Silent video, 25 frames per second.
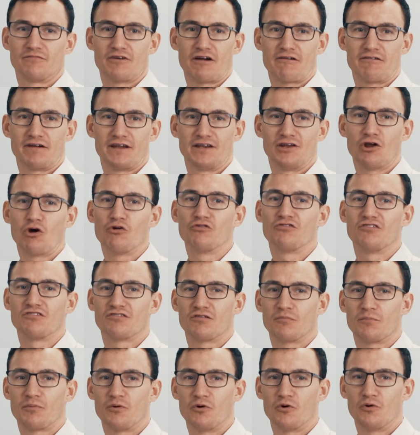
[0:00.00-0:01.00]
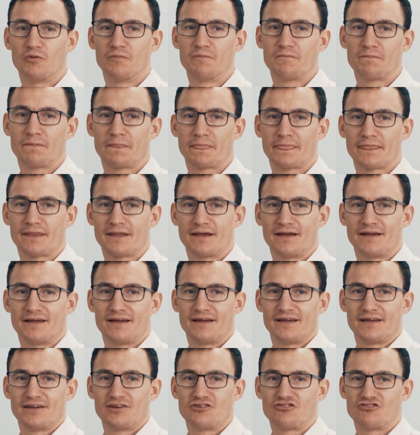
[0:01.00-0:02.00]
very noticeable
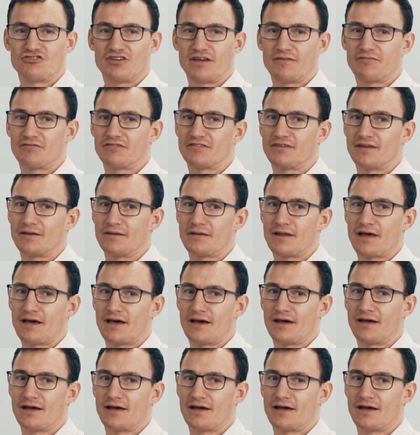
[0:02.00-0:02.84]
shifts in